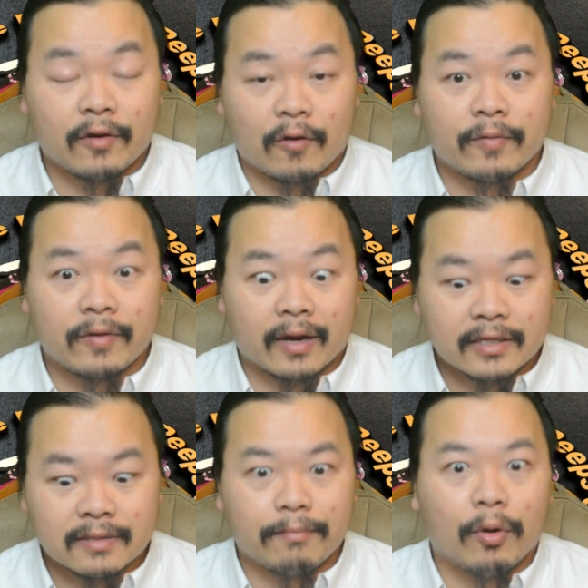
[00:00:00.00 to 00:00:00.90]
you open your
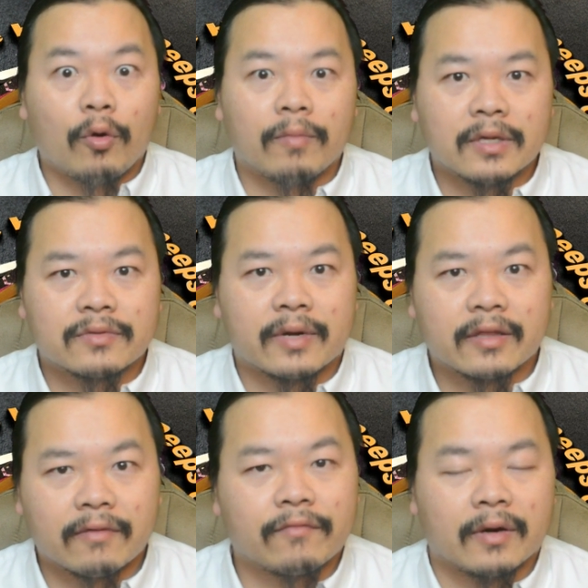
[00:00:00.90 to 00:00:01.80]
eyes and boom, it's
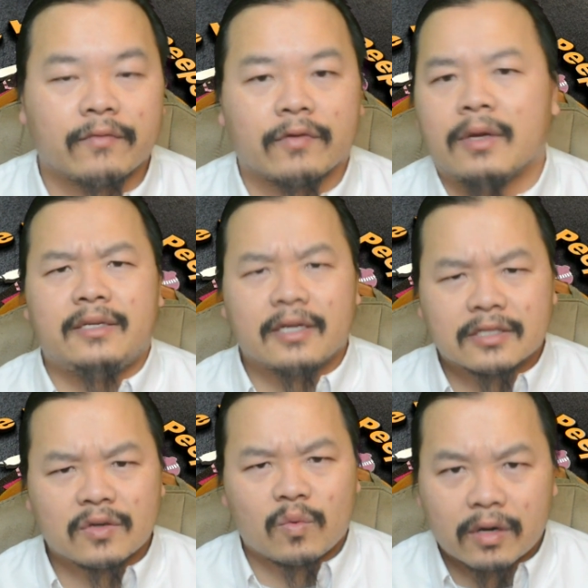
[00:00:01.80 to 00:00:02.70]
right there in front of you. It
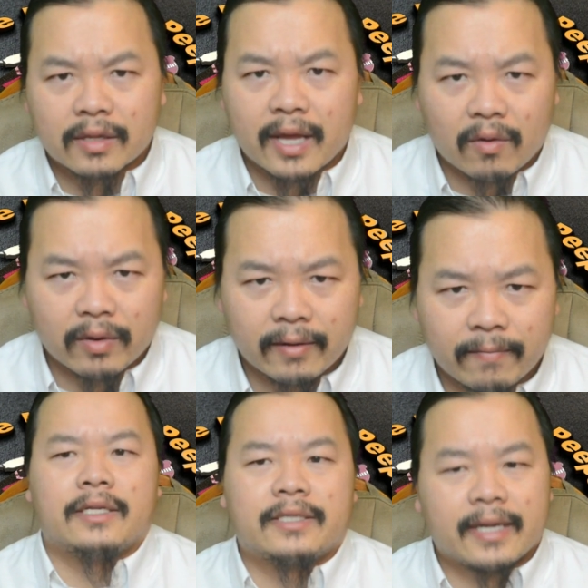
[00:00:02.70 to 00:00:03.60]
doesn't work that way.
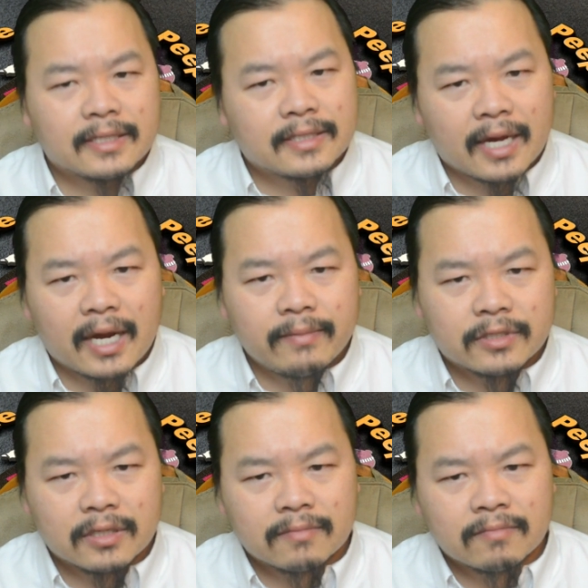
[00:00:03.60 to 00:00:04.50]
It takes time.
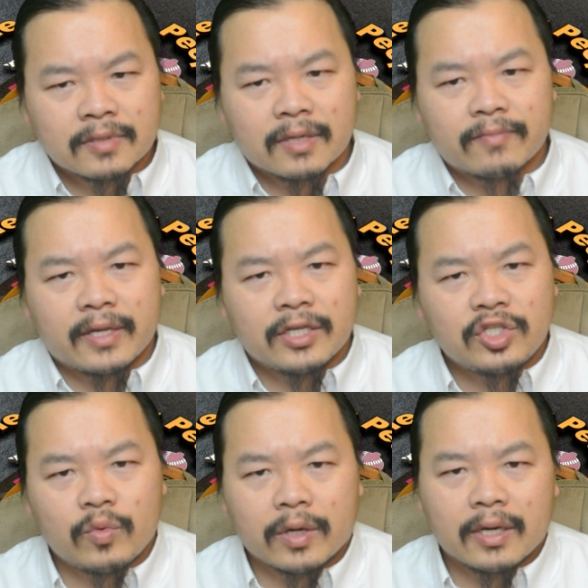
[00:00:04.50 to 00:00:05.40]
Some
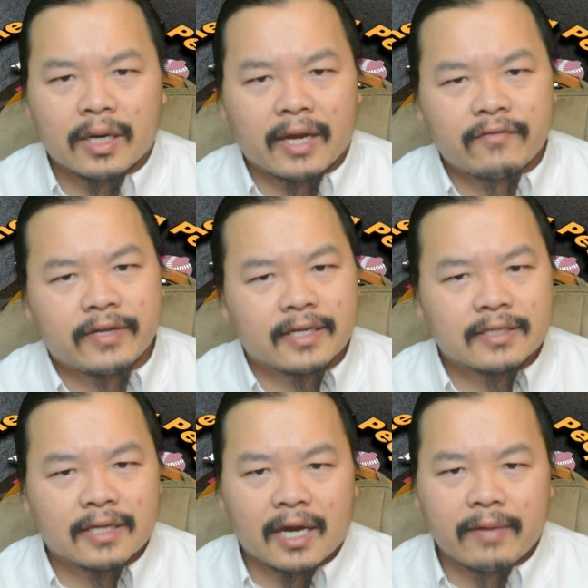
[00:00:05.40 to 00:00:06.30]
things you want in life
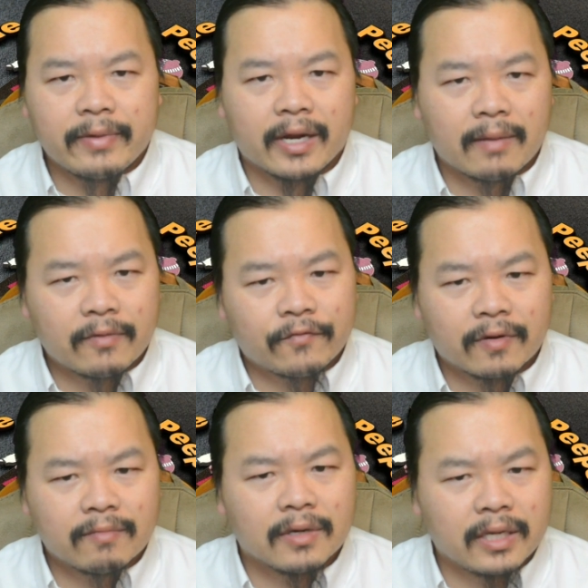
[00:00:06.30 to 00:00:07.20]
takes time, and I'm a
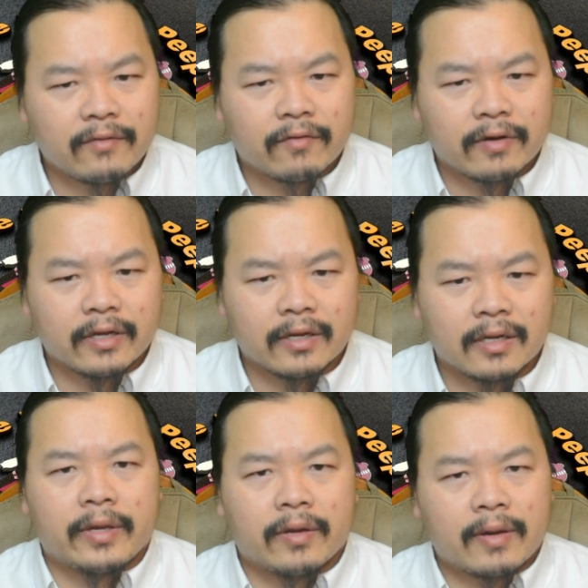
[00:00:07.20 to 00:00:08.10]
firm believer
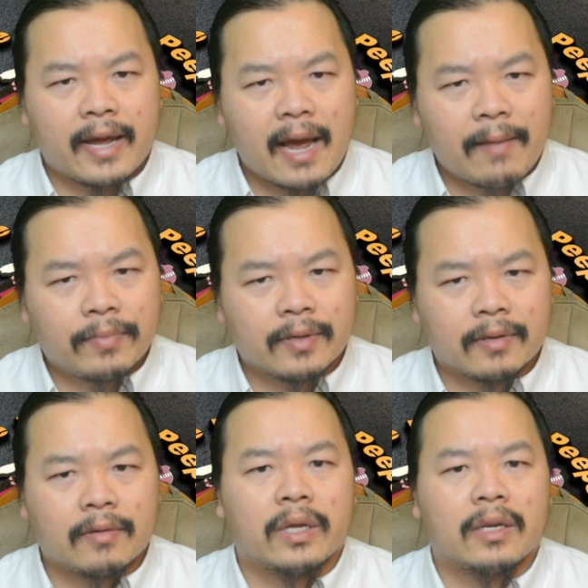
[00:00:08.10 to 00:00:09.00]
in it'll
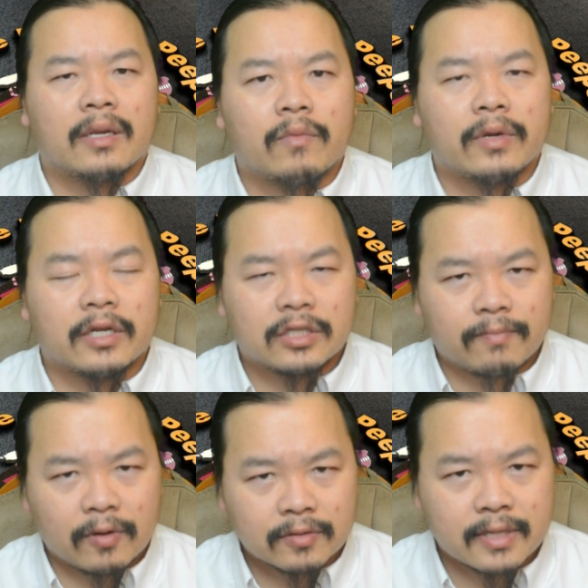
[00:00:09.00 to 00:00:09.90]
happen when it's
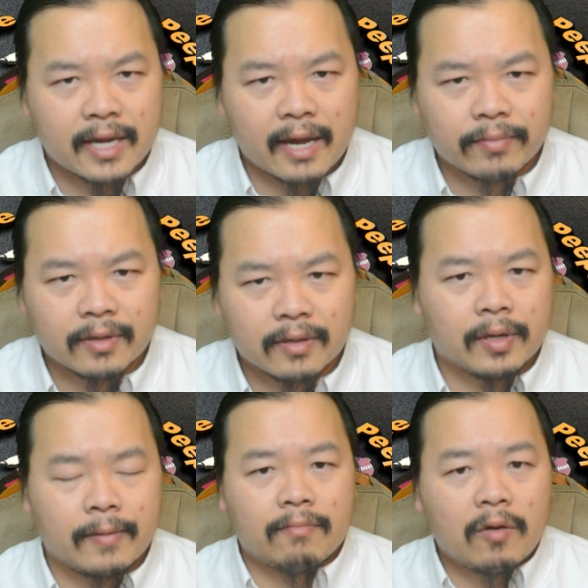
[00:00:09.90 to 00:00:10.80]
supposed to happen.
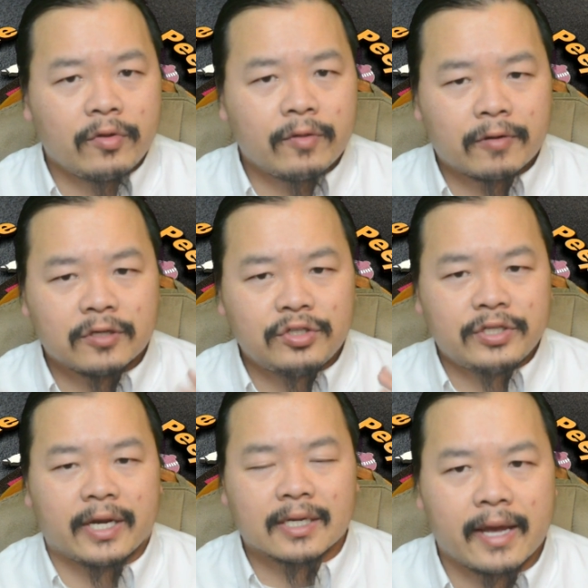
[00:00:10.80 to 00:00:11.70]
But the moment you
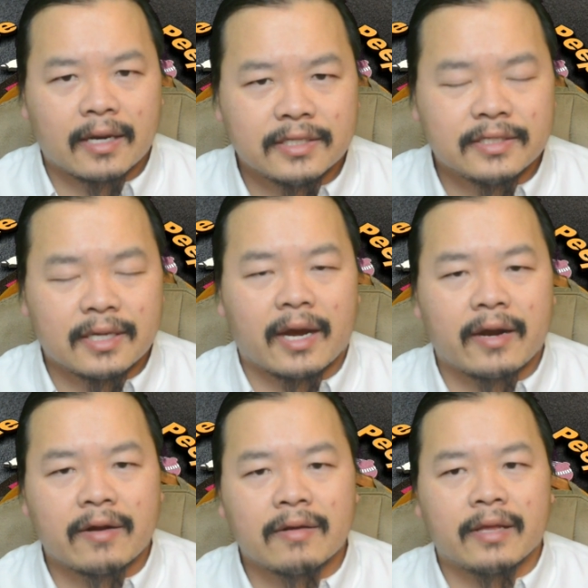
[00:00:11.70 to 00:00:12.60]
project that
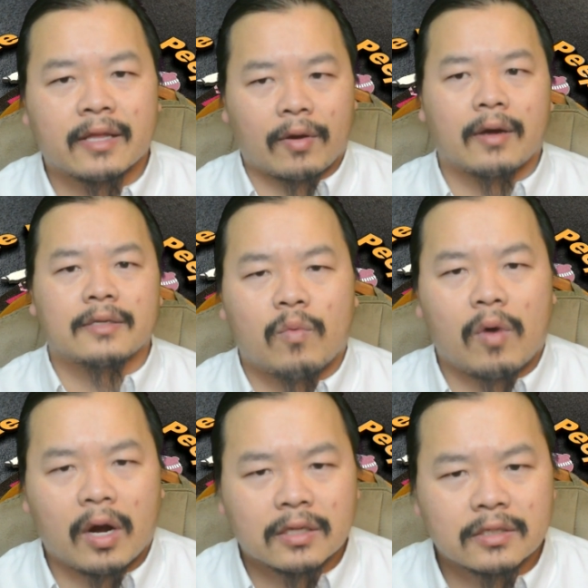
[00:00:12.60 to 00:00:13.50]
desire, that thought, the
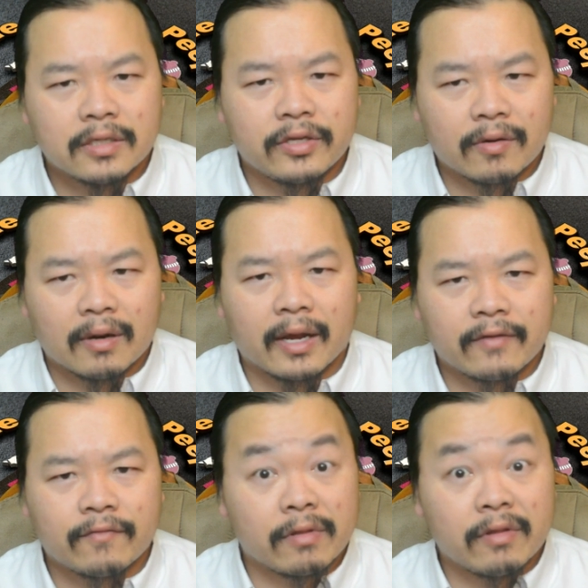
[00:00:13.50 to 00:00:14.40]
wants in your
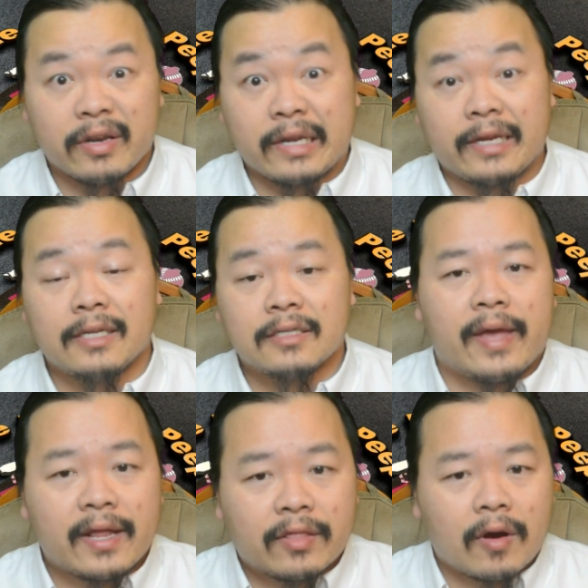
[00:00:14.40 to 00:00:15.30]
life, or the need,
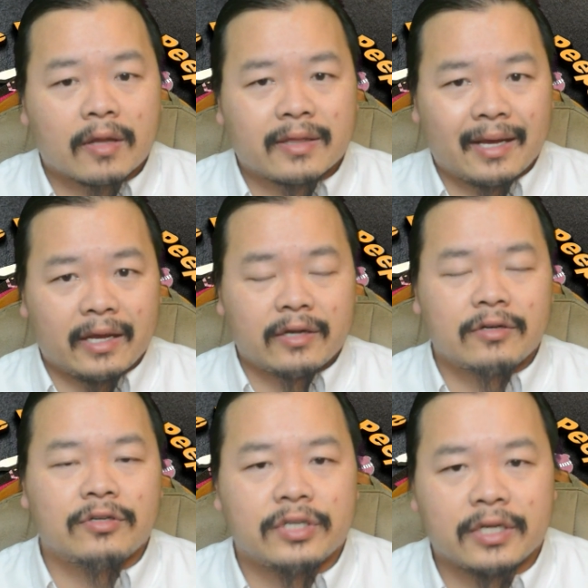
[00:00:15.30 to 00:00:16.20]
that thought, that
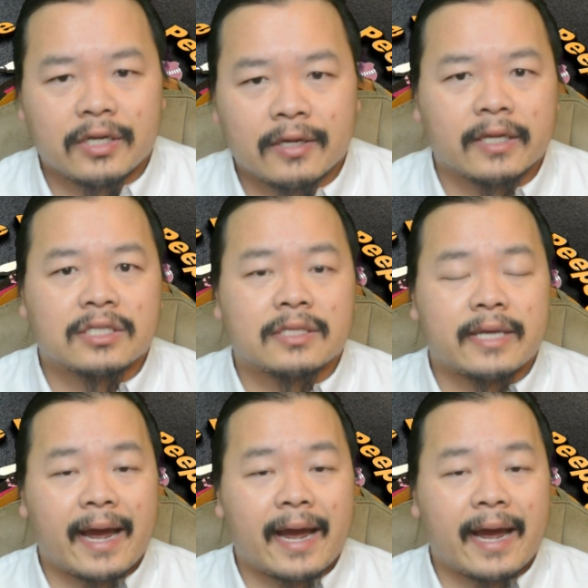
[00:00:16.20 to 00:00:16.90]
energy gets